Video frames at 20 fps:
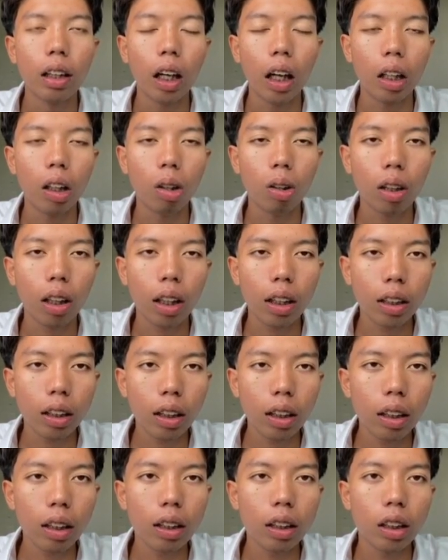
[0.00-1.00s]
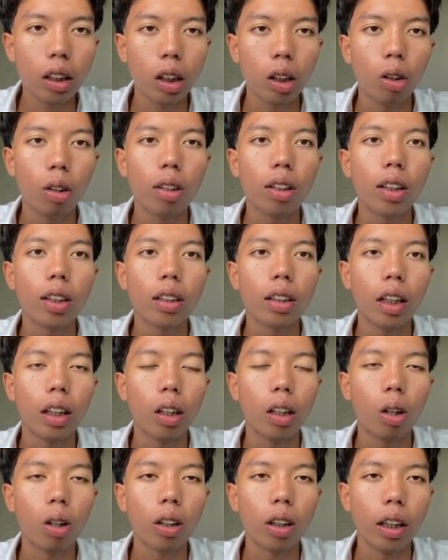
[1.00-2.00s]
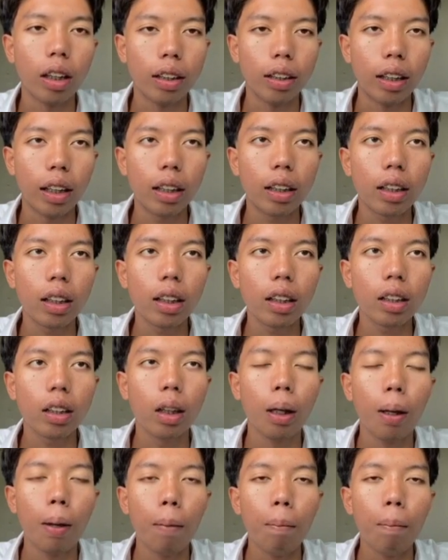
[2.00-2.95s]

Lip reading: educational institutions, and organizations,